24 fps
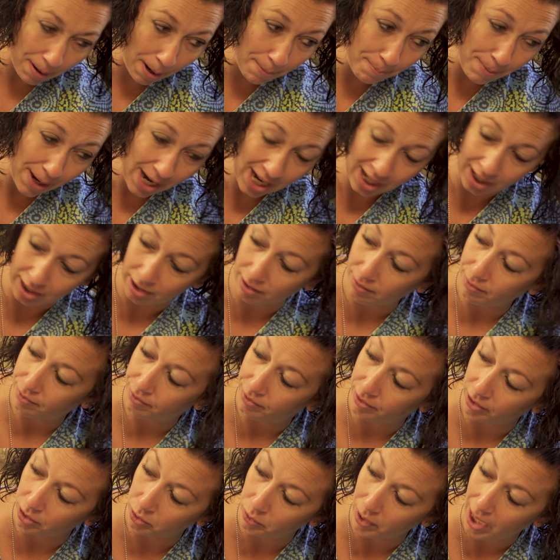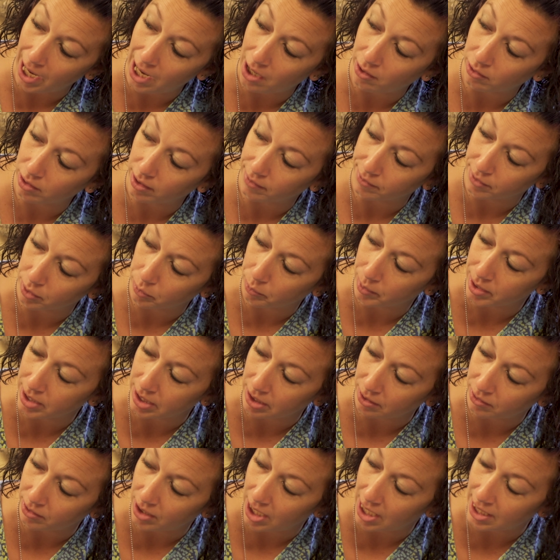met the teachers, she was happy.
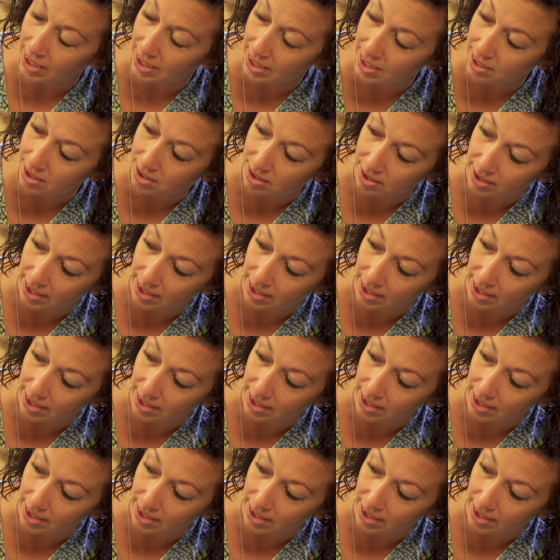They made her